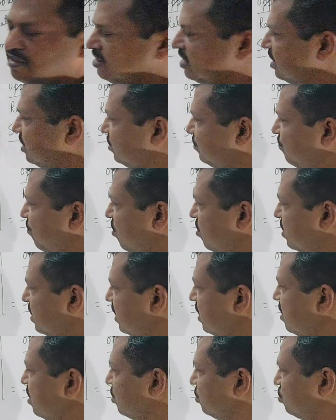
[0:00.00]
that is
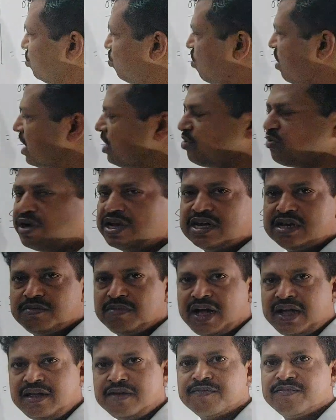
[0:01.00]
40. So 120
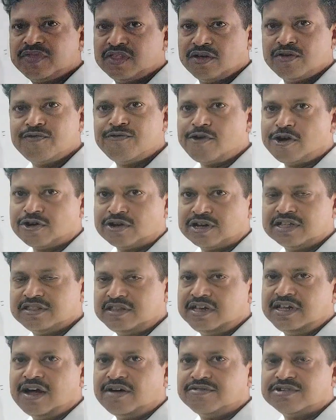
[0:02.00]
by 40,
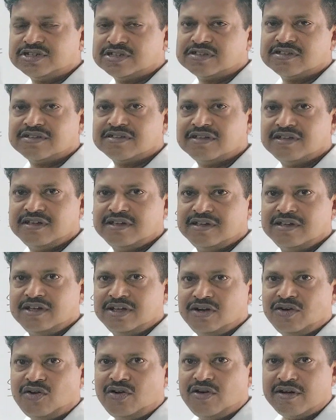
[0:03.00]
3 hours.
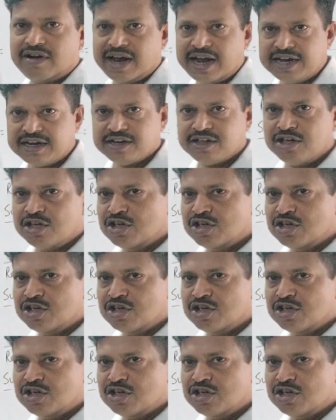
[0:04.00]
All right.